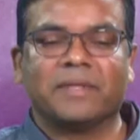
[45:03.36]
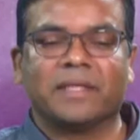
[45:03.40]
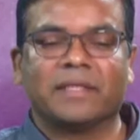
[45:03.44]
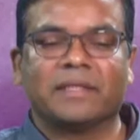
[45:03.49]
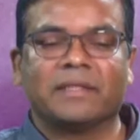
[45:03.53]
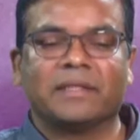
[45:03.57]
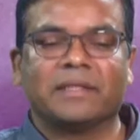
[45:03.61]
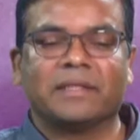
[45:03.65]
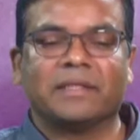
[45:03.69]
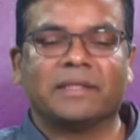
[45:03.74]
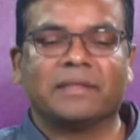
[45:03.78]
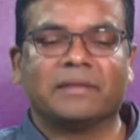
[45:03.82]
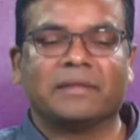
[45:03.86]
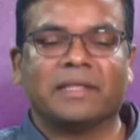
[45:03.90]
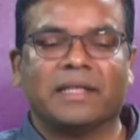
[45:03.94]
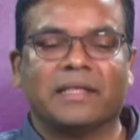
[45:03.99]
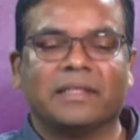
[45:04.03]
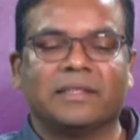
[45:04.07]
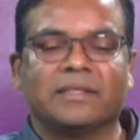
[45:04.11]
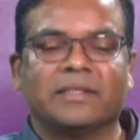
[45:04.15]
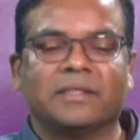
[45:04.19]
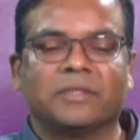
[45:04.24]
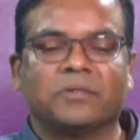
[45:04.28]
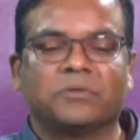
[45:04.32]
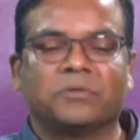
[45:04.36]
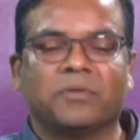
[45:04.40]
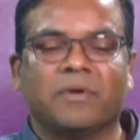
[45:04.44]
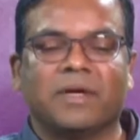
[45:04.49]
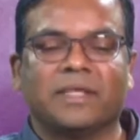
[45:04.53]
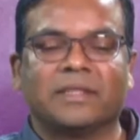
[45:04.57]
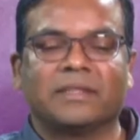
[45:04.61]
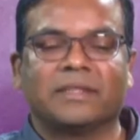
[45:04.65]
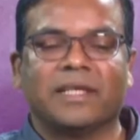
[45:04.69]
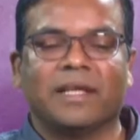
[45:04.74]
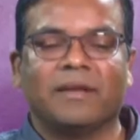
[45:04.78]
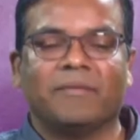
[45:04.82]
that is the
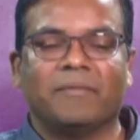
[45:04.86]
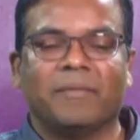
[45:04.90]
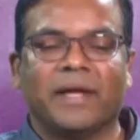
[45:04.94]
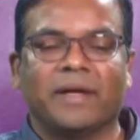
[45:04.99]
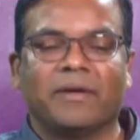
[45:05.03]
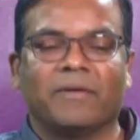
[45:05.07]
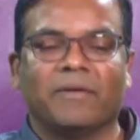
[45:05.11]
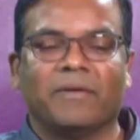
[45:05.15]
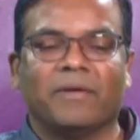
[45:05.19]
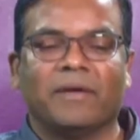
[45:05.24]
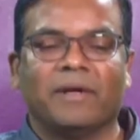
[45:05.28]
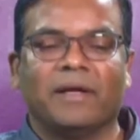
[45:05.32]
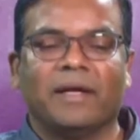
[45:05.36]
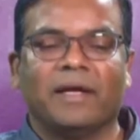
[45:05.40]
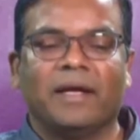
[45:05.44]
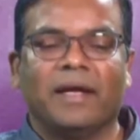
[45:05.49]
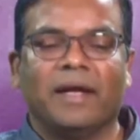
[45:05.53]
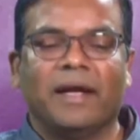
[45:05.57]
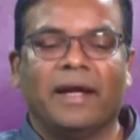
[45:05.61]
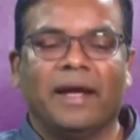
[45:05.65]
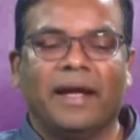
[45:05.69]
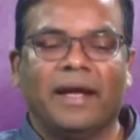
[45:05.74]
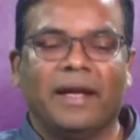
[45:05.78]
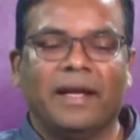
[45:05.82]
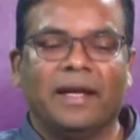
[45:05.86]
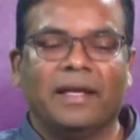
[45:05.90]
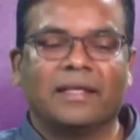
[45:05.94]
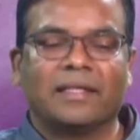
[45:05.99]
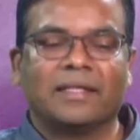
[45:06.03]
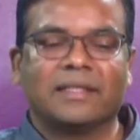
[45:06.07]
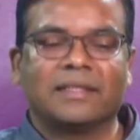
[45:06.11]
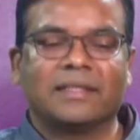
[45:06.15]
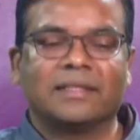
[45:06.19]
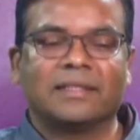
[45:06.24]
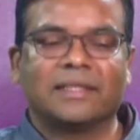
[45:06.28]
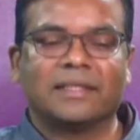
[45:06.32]
Schwarzschild black hole, in
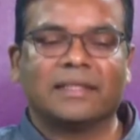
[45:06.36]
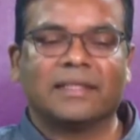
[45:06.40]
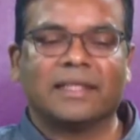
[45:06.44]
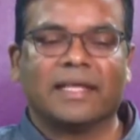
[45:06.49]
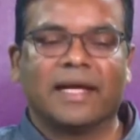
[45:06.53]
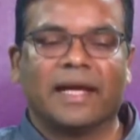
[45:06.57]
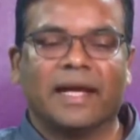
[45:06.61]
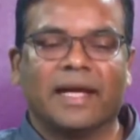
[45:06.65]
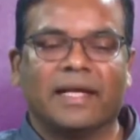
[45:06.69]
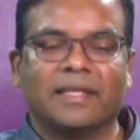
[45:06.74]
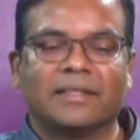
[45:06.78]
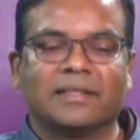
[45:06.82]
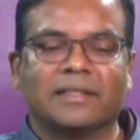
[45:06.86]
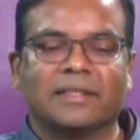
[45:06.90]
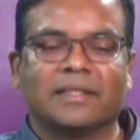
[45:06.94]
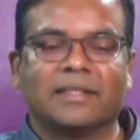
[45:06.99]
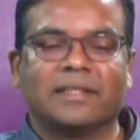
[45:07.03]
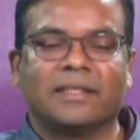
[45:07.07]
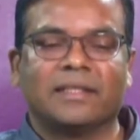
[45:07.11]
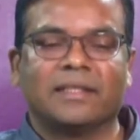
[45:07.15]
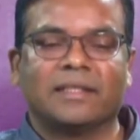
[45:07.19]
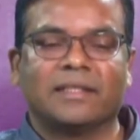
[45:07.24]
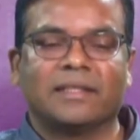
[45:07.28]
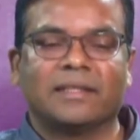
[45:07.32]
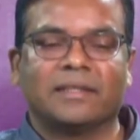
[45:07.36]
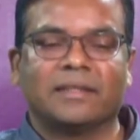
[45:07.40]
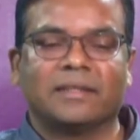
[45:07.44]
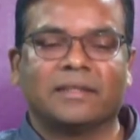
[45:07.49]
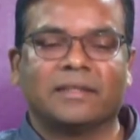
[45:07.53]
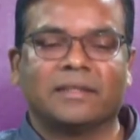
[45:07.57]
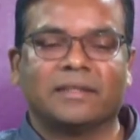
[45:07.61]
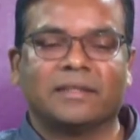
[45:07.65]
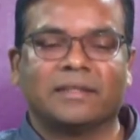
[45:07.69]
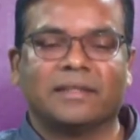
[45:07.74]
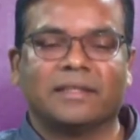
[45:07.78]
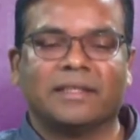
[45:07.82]
such a case
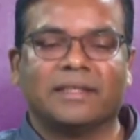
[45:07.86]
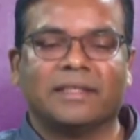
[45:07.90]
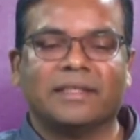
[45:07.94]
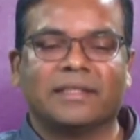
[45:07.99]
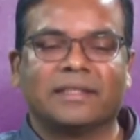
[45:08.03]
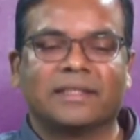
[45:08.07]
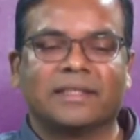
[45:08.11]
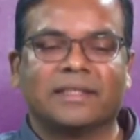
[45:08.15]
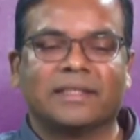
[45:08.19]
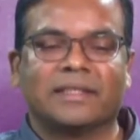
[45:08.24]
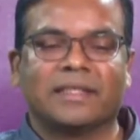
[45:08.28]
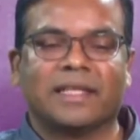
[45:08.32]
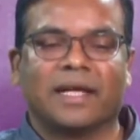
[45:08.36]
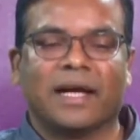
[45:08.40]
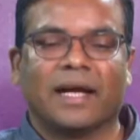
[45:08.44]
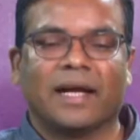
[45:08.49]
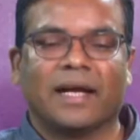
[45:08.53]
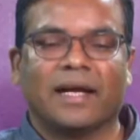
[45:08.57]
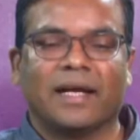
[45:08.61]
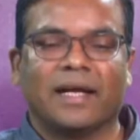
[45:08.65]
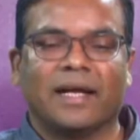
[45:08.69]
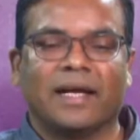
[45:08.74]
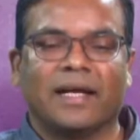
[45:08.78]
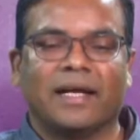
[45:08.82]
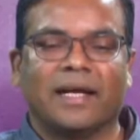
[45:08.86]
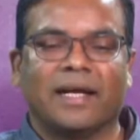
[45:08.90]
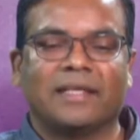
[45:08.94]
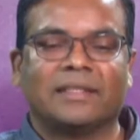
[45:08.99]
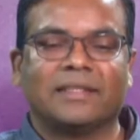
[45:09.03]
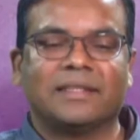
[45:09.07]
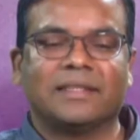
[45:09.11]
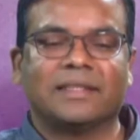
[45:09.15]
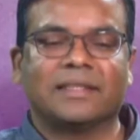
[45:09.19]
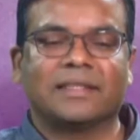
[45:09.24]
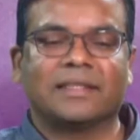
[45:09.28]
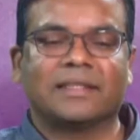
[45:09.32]
the disk is truncated at
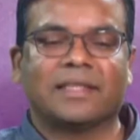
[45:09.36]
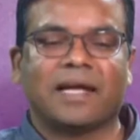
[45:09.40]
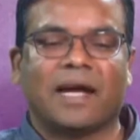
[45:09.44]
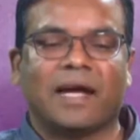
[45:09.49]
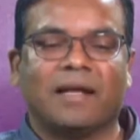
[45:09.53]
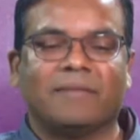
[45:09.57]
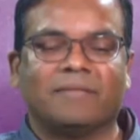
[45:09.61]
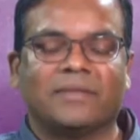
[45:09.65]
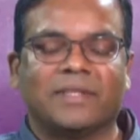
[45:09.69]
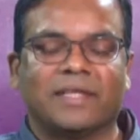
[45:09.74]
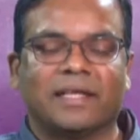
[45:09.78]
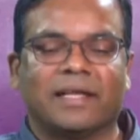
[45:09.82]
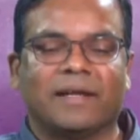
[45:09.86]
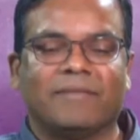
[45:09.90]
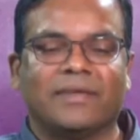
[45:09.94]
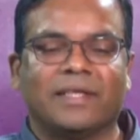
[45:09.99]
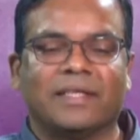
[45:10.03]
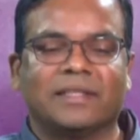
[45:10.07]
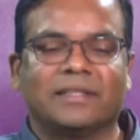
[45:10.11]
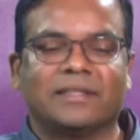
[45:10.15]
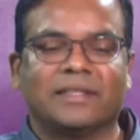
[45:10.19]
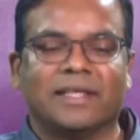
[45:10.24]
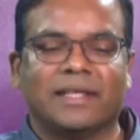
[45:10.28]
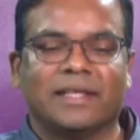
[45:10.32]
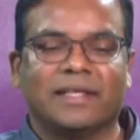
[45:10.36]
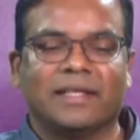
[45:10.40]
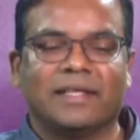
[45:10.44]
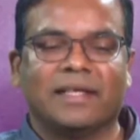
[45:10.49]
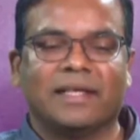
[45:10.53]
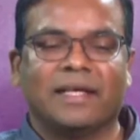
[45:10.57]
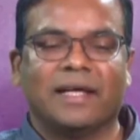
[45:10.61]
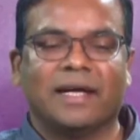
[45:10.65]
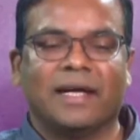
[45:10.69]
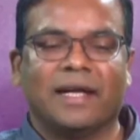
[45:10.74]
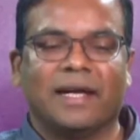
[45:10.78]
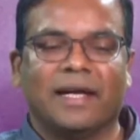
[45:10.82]
6 times the gravitational
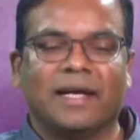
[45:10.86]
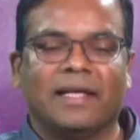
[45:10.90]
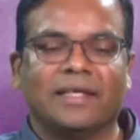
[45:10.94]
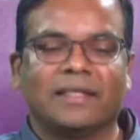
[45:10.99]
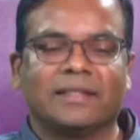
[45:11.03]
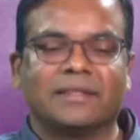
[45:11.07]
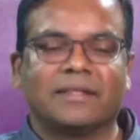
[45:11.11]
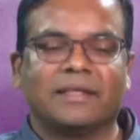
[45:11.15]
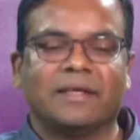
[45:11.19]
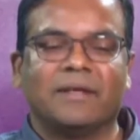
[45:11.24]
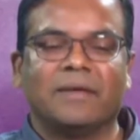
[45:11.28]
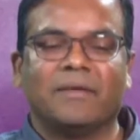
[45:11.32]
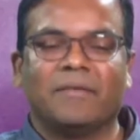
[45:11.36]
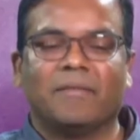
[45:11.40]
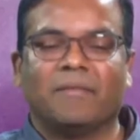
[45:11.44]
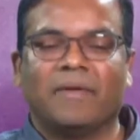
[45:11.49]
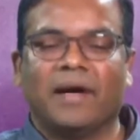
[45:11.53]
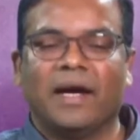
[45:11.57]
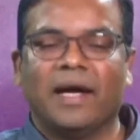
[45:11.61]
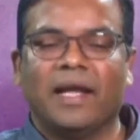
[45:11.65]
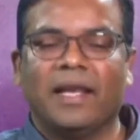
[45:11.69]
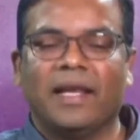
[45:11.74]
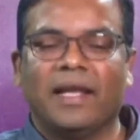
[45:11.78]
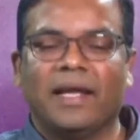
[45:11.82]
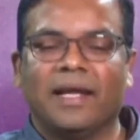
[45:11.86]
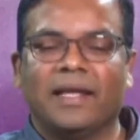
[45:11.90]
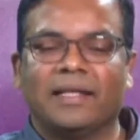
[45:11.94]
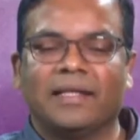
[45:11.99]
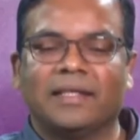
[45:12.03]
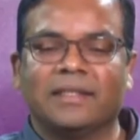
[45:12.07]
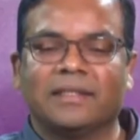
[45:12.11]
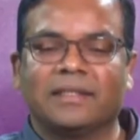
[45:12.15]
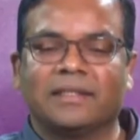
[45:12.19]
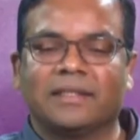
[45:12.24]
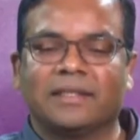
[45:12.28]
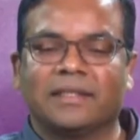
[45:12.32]
radius, while it
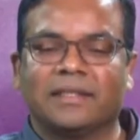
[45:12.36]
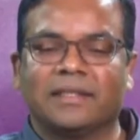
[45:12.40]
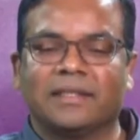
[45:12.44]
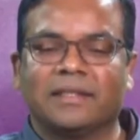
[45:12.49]
is